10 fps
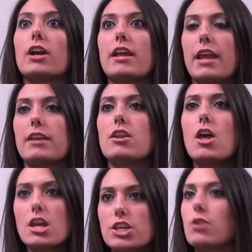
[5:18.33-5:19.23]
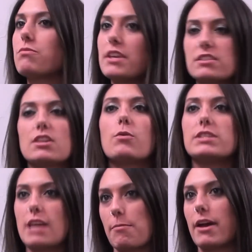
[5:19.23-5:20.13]
And you know, things can
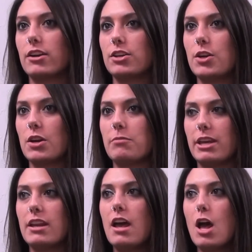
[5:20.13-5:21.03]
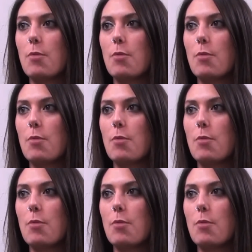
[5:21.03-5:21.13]
always get better, you know what I mean?